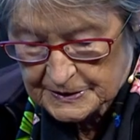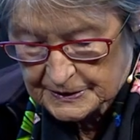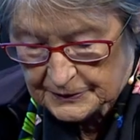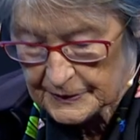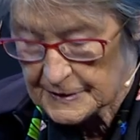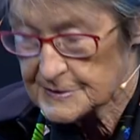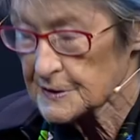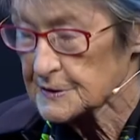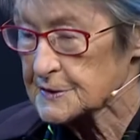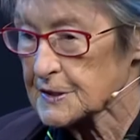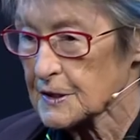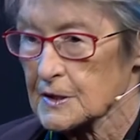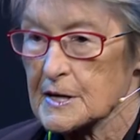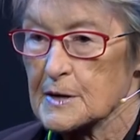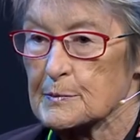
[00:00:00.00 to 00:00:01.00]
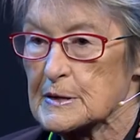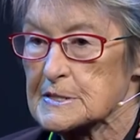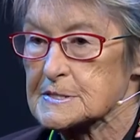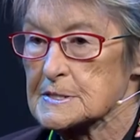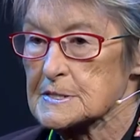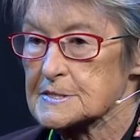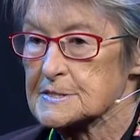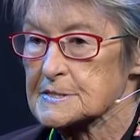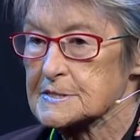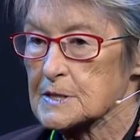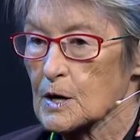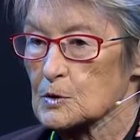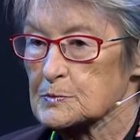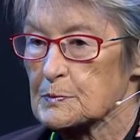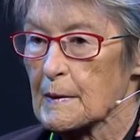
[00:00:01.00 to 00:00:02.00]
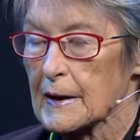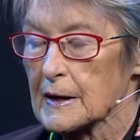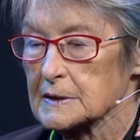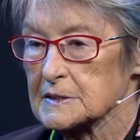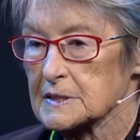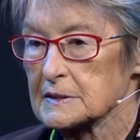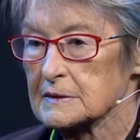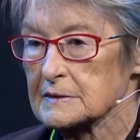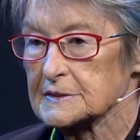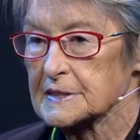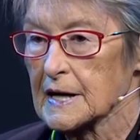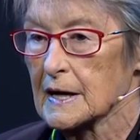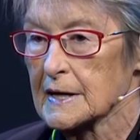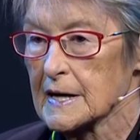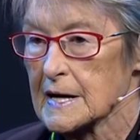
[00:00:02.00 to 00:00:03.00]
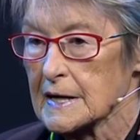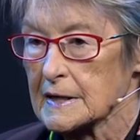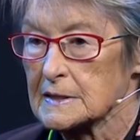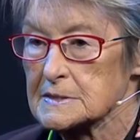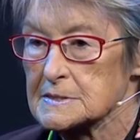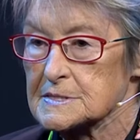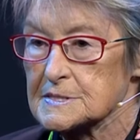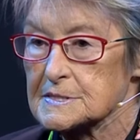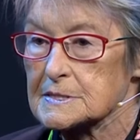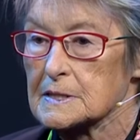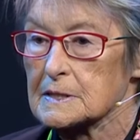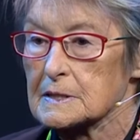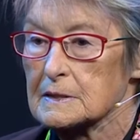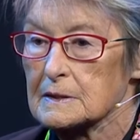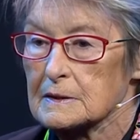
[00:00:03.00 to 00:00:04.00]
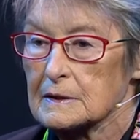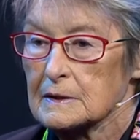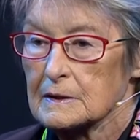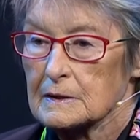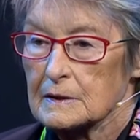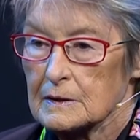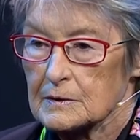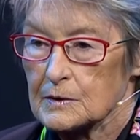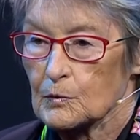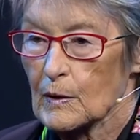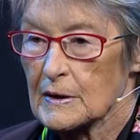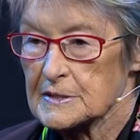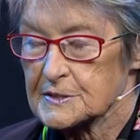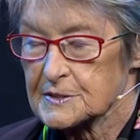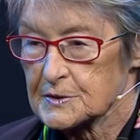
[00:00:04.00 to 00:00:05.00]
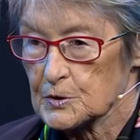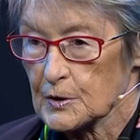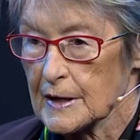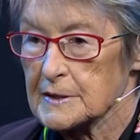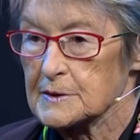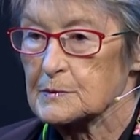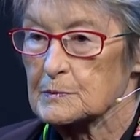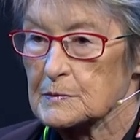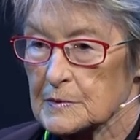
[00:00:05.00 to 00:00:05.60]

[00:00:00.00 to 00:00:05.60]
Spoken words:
to, it's a dirty business. This goes back to the tiny hands, the waste trade